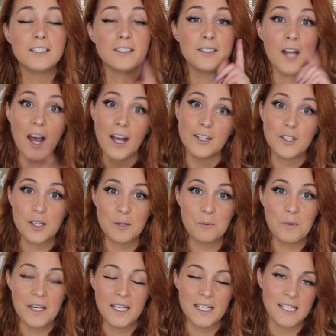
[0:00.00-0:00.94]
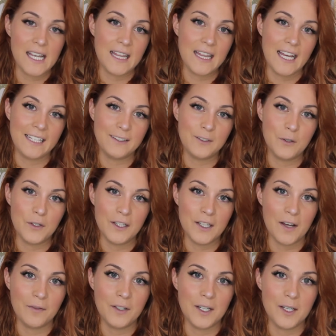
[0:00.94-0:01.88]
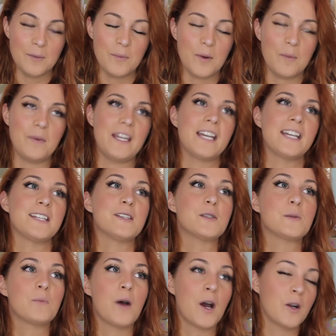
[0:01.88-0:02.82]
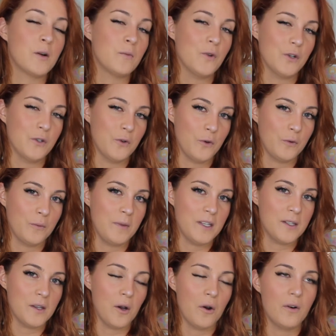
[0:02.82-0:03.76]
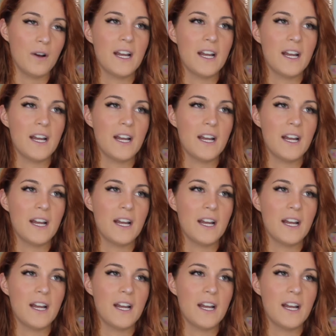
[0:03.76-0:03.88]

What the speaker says: not just because I like Luna Lovegood, but because Pottermore told me so,